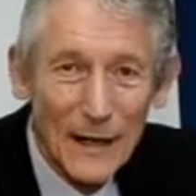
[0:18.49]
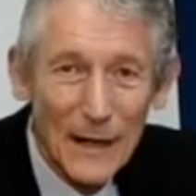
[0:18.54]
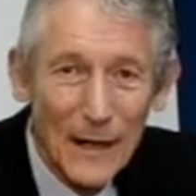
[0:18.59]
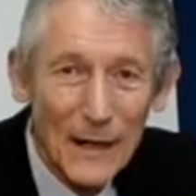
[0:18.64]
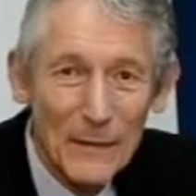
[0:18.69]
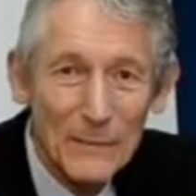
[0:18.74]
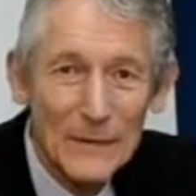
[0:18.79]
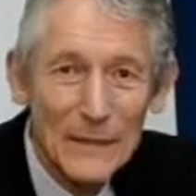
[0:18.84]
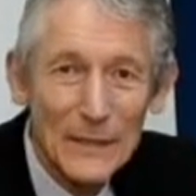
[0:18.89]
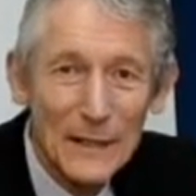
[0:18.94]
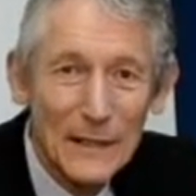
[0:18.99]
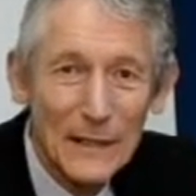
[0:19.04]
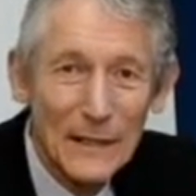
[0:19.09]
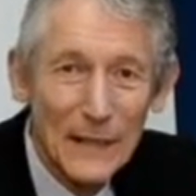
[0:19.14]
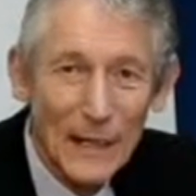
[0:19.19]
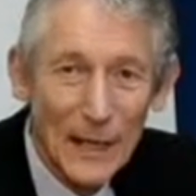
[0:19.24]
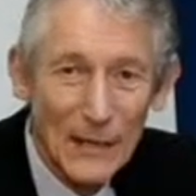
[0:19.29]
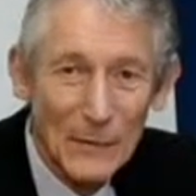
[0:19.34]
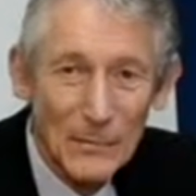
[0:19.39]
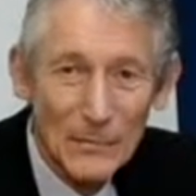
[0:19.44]
I'm the
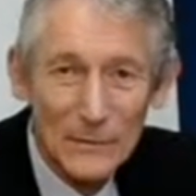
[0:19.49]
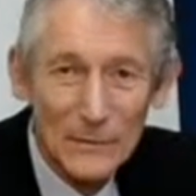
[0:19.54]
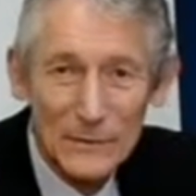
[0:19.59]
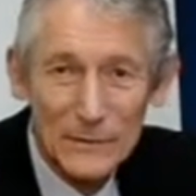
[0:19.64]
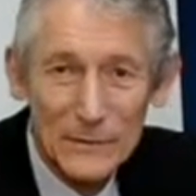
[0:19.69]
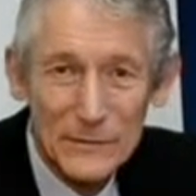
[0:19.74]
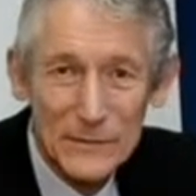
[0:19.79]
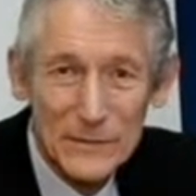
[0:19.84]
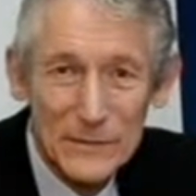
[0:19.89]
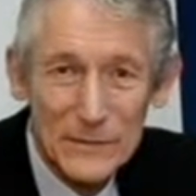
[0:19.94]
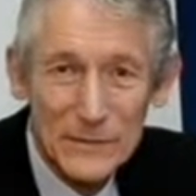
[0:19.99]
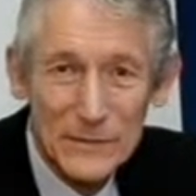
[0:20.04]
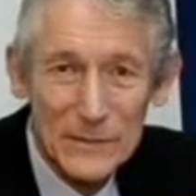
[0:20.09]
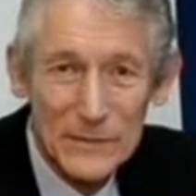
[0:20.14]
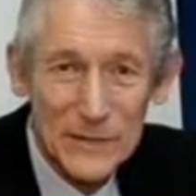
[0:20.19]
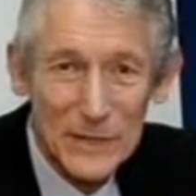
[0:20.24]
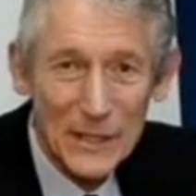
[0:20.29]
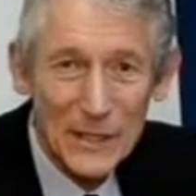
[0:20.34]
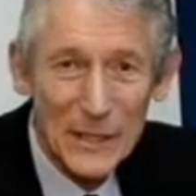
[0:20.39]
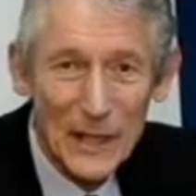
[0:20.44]
global
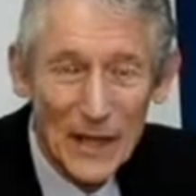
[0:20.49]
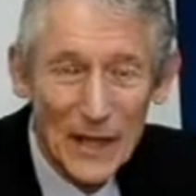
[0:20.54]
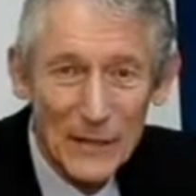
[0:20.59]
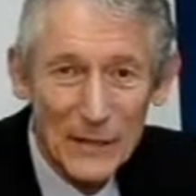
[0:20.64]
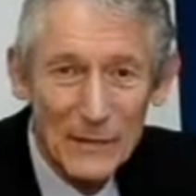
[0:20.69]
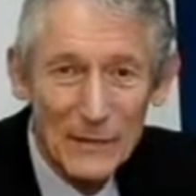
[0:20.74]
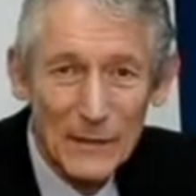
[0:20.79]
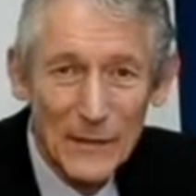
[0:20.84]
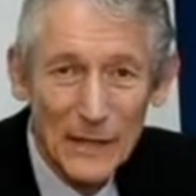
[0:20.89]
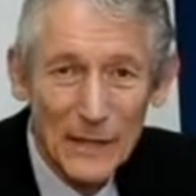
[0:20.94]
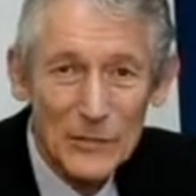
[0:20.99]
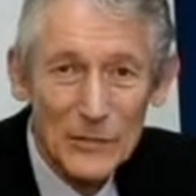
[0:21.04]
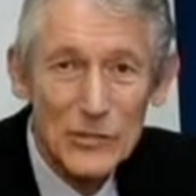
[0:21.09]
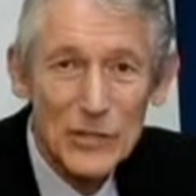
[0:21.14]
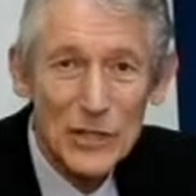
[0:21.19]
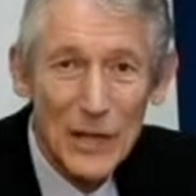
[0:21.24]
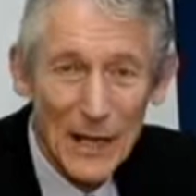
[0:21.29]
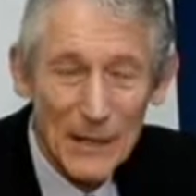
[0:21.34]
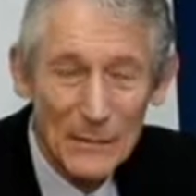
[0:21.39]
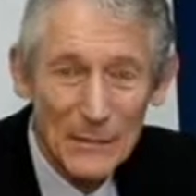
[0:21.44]
CEO and
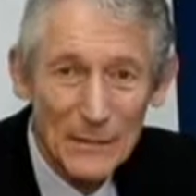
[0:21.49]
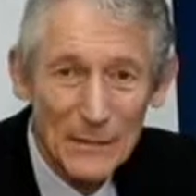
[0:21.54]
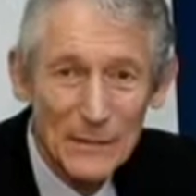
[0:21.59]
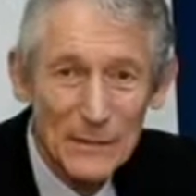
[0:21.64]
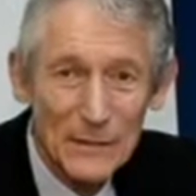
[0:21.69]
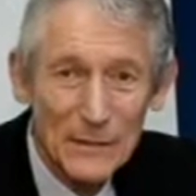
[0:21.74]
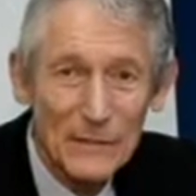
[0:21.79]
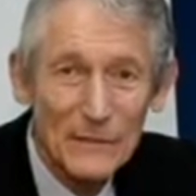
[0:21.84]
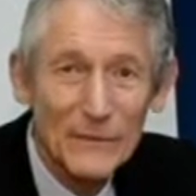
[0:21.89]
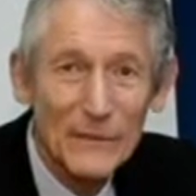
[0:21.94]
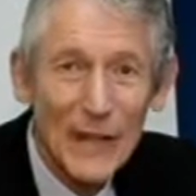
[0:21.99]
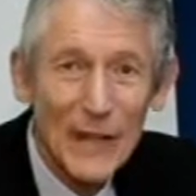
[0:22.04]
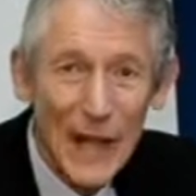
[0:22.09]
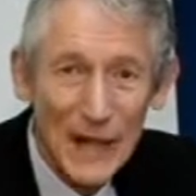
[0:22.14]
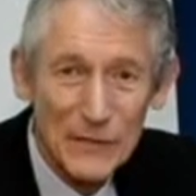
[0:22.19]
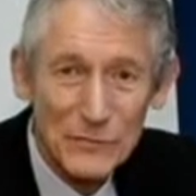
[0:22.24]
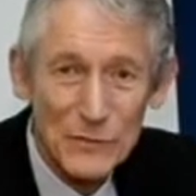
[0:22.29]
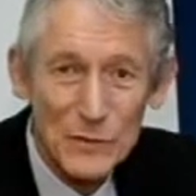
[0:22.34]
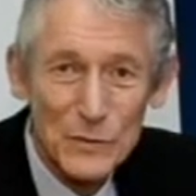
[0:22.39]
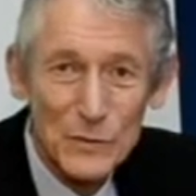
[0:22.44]
chairman of
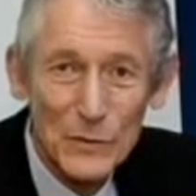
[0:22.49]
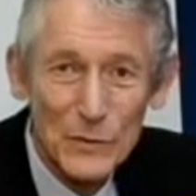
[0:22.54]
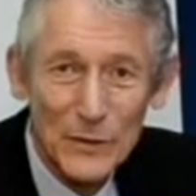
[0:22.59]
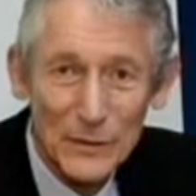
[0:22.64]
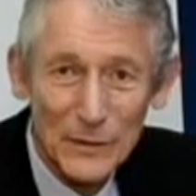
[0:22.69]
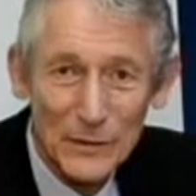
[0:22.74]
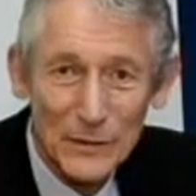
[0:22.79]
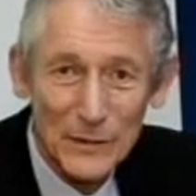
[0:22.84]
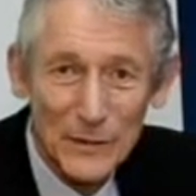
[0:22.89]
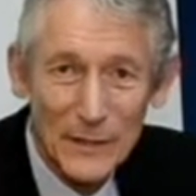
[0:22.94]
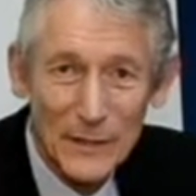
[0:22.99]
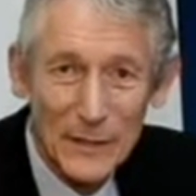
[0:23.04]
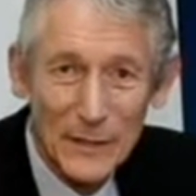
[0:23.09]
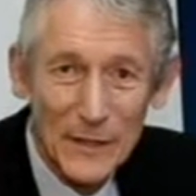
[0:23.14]
Catridge World.